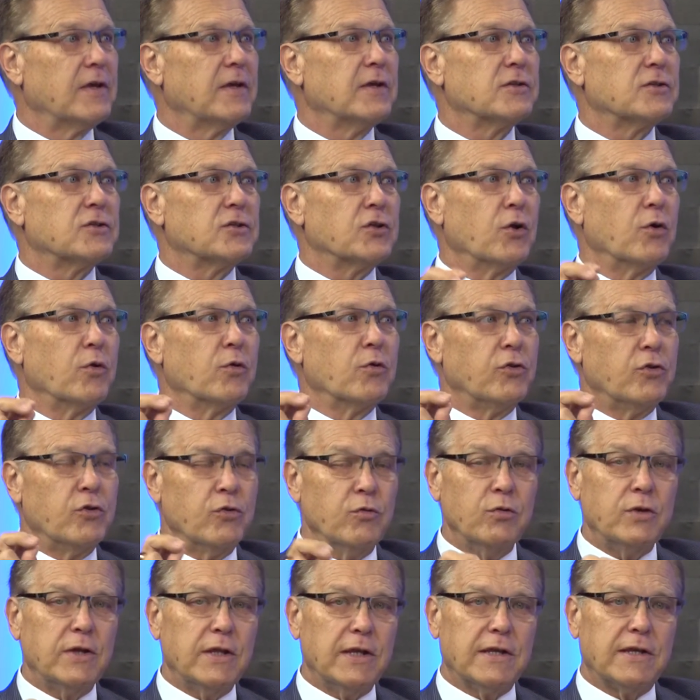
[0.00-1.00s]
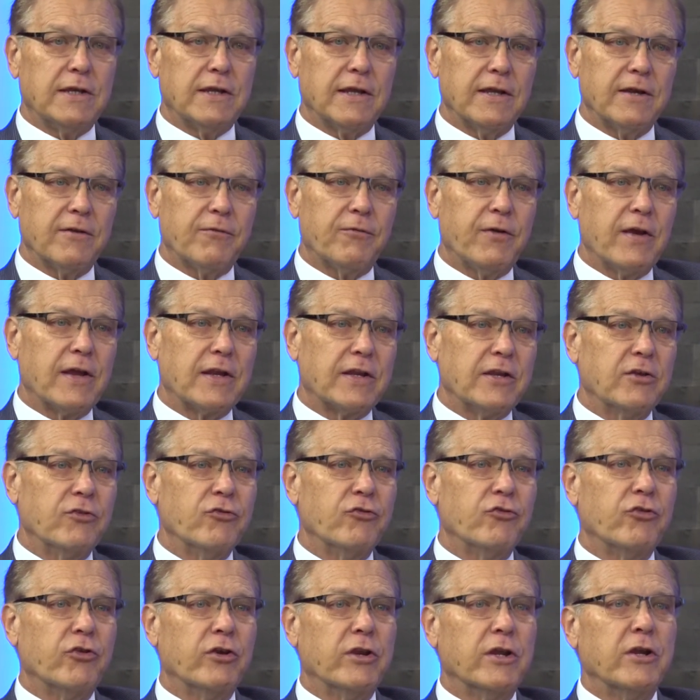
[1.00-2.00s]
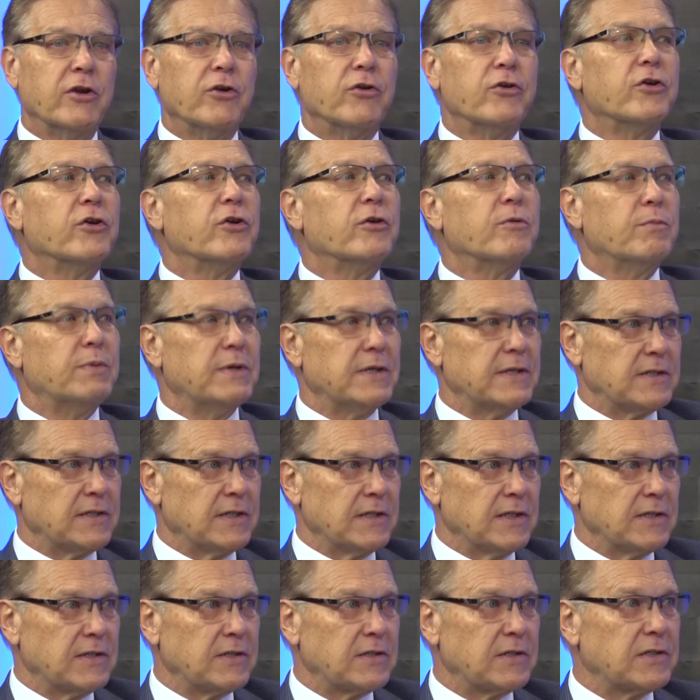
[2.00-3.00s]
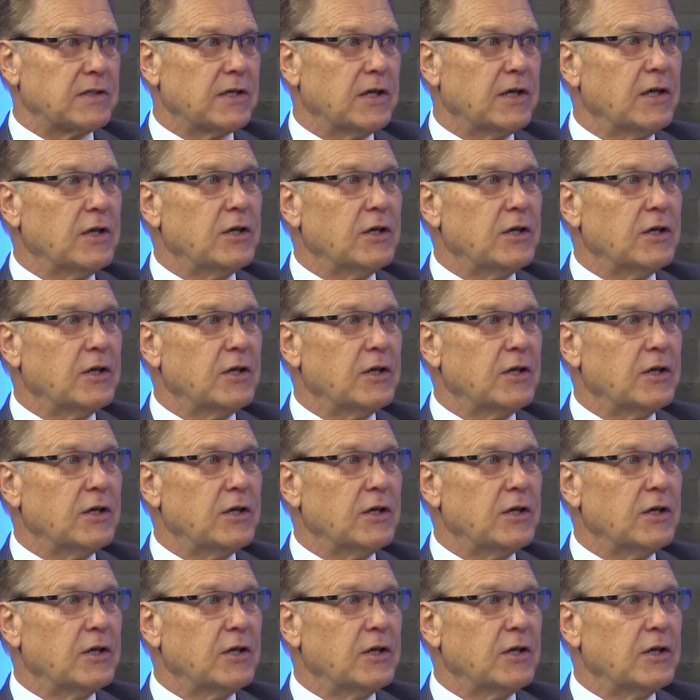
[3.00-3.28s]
So you need to, in effect, engineer your business